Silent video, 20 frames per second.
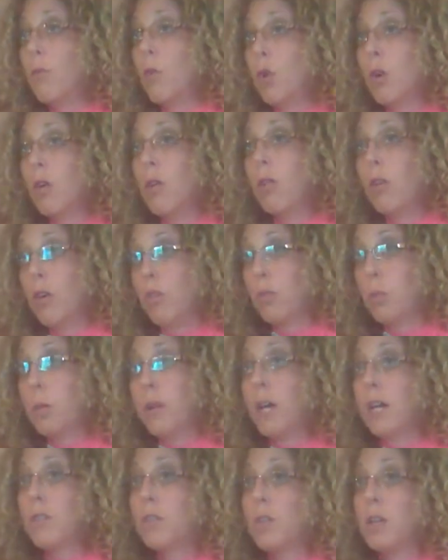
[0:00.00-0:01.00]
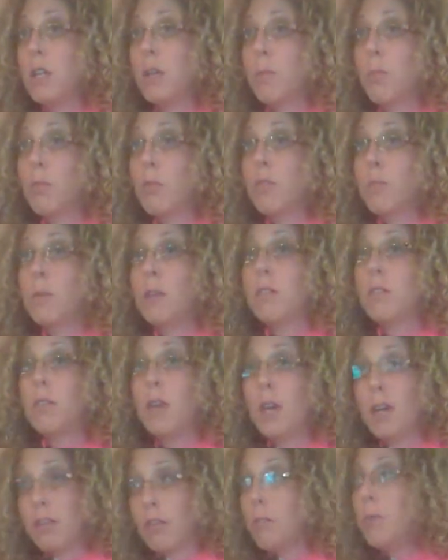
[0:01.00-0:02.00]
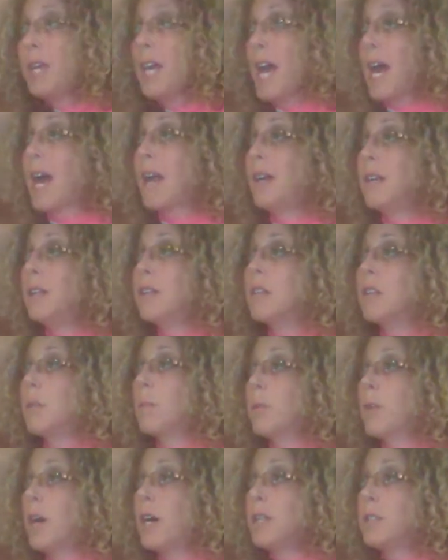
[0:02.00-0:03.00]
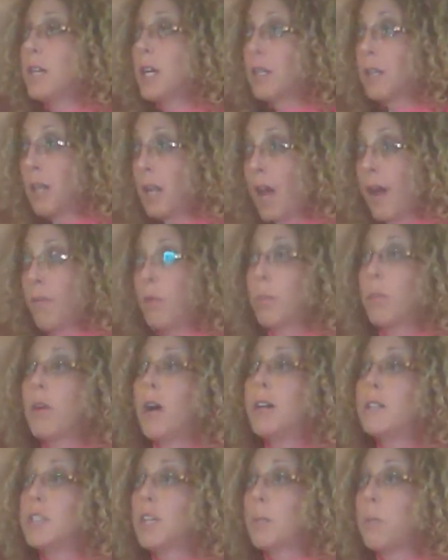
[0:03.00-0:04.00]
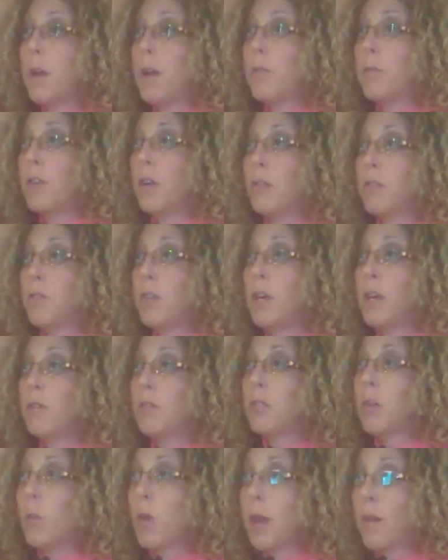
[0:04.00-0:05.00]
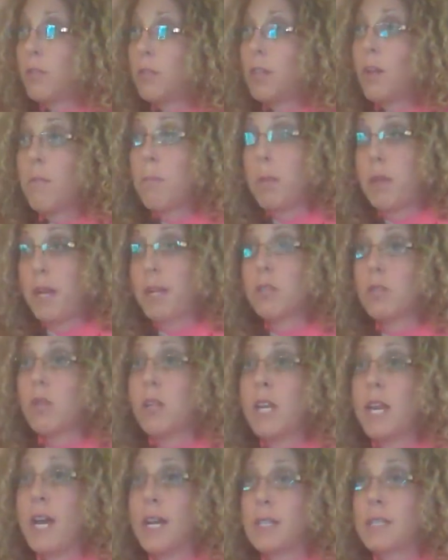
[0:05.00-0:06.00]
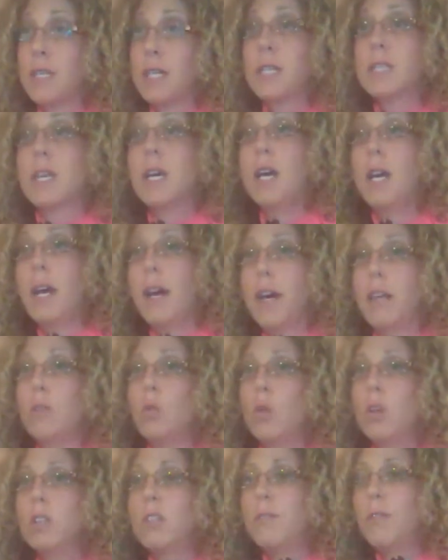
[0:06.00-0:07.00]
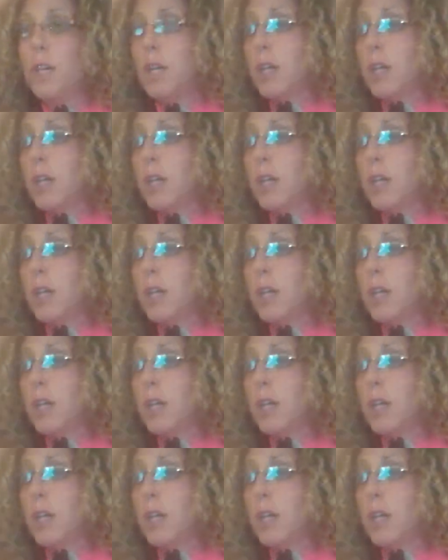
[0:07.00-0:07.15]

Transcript: for those pedestrian improvements to be added into the project and have the project pay for those things so we have safe pedestrian access as well as